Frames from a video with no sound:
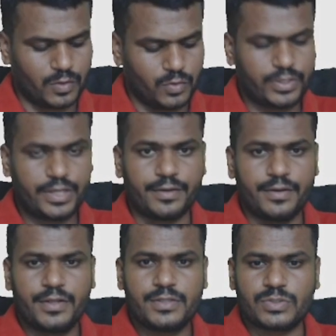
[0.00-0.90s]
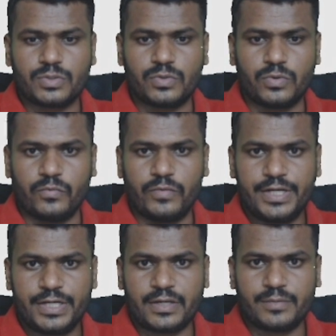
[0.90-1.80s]
Okay, so when
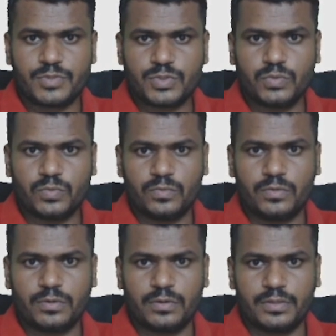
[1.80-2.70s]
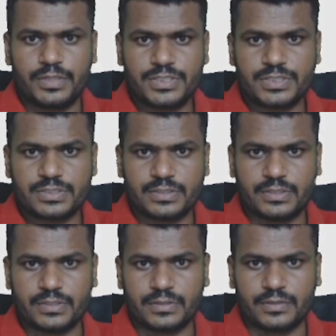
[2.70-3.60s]
it comes to this
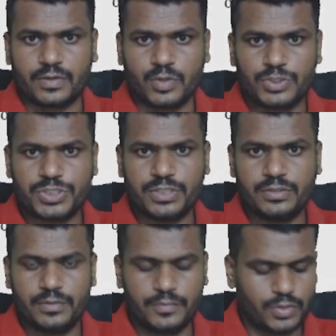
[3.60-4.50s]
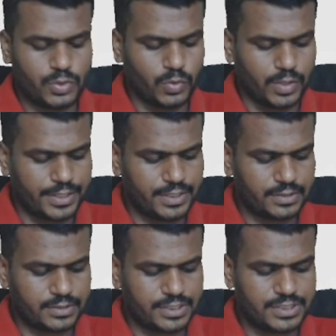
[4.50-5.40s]
question 2
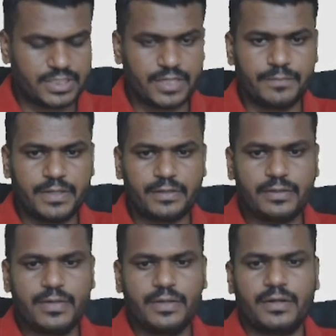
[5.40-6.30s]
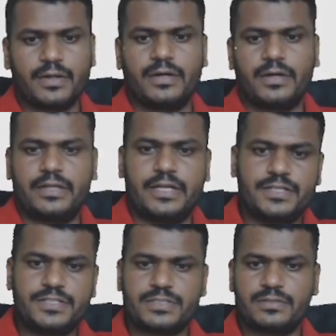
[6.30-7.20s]
and 3 statement, that
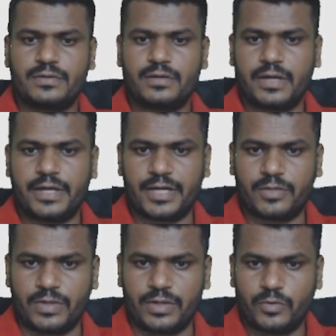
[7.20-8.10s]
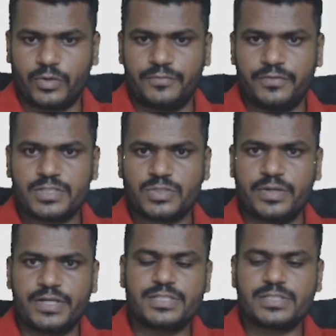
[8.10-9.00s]
is correct one. Okay, first
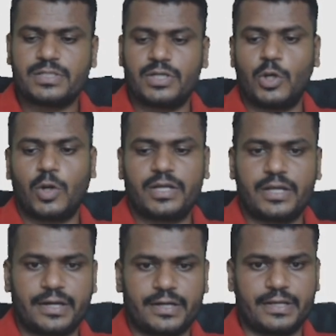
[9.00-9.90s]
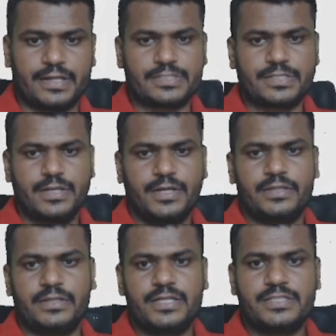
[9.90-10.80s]
one is not correct, guys.
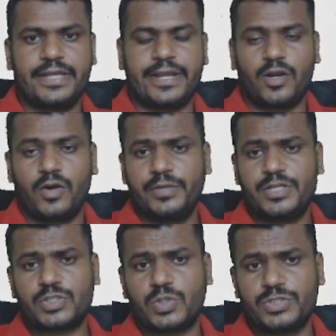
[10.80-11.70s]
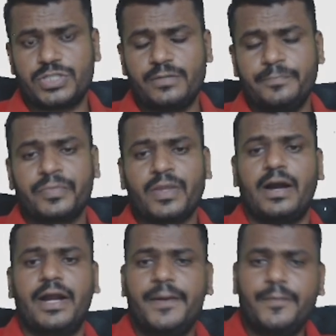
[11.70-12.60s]
That is a economics question,
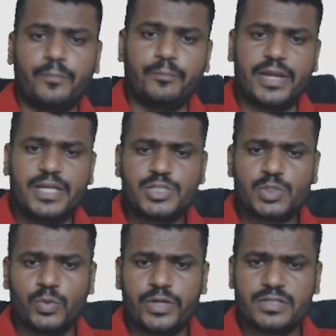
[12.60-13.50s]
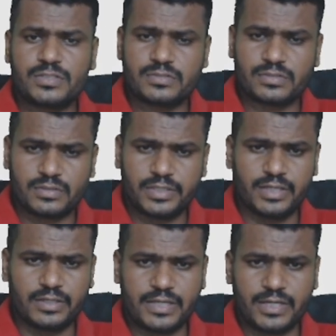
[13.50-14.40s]
and many students
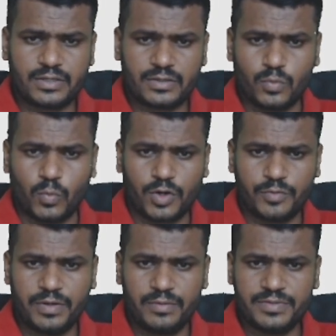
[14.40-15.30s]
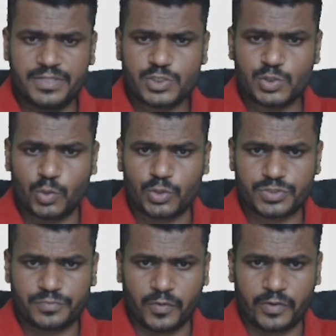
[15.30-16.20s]
think that what will be the
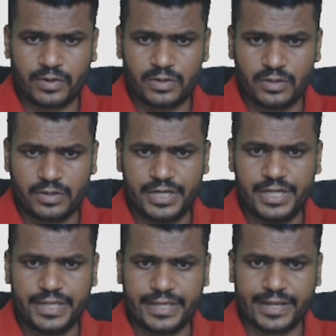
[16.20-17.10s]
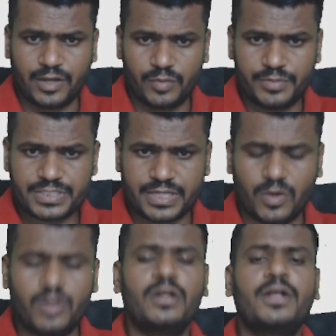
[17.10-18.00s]
source for reading economics and
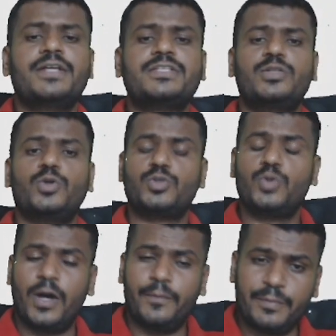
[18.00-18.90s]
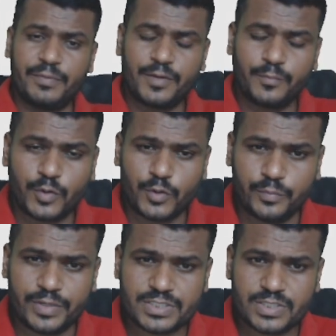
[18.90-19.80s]
all. See, those who are preparing for
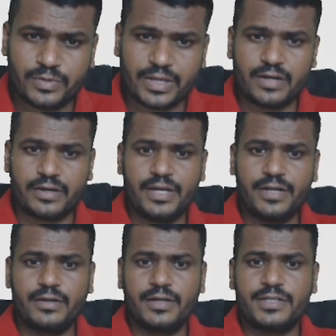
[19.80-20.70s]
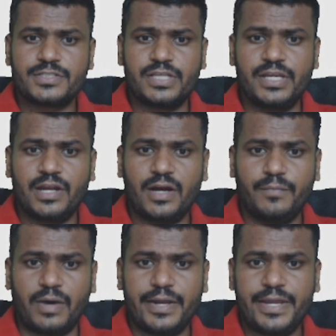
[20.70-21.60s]
UPSC, you can read
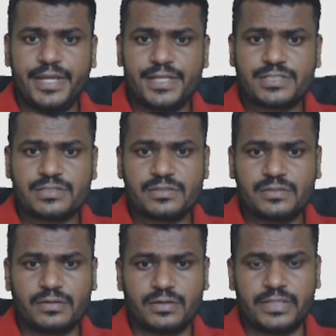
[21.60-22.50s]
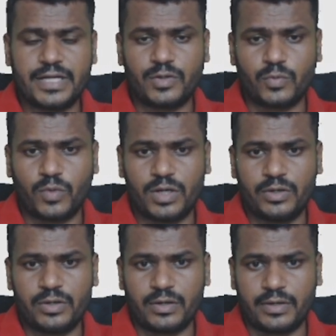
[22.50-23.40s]
Sriram IAS, that
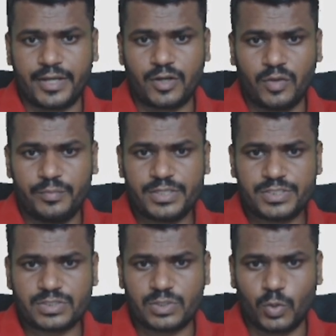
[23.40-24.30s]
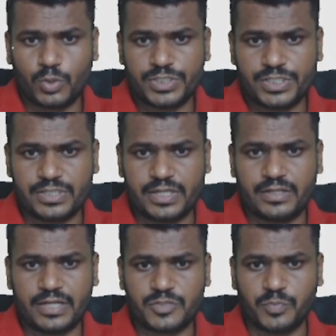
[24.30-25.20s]
one economics notes is there.
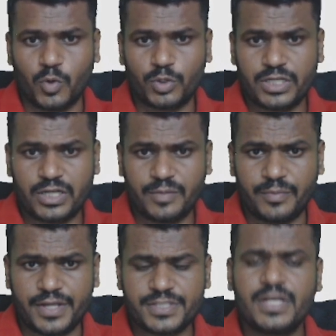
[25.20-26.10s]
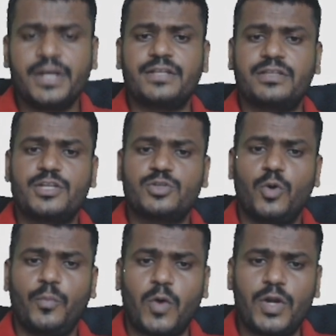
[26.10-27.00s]
That's more than enough, guys. There is
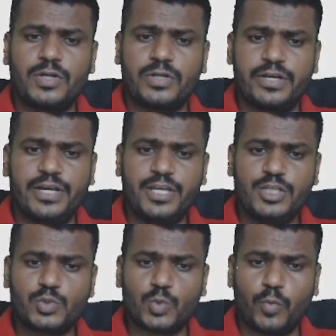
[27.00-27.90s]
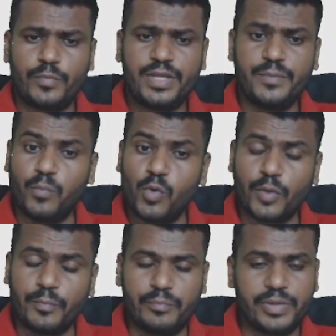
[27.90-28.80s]
no point reading so many
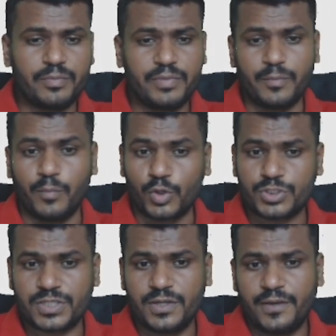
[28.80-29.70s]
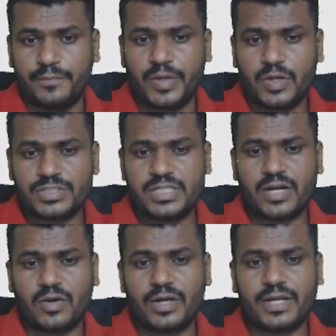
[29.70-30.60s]
big books, because they
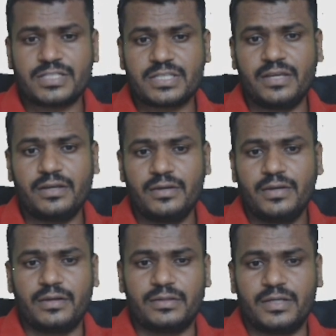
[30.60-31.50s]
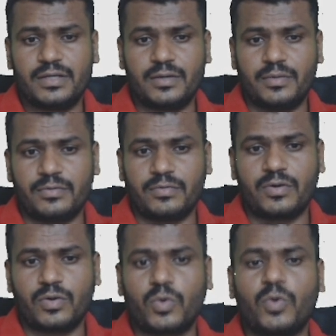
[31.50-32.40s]
are not asking the
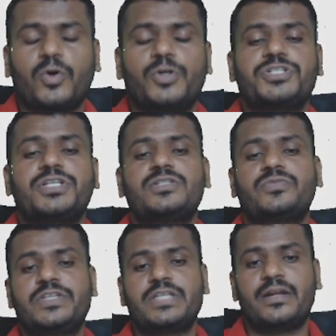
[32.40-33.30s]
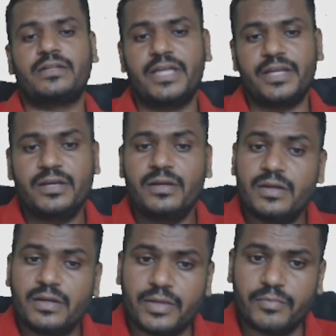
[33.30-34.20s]
questions which are there in
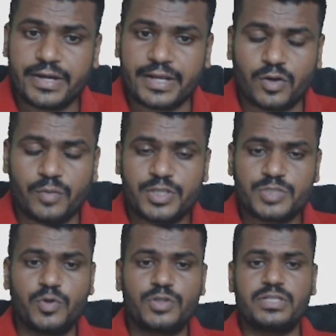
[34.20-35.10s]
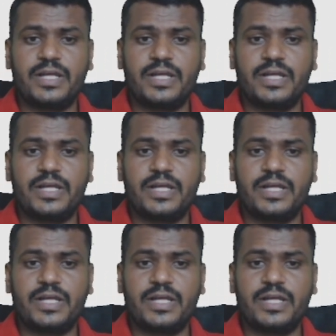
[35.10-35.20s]
your economics books.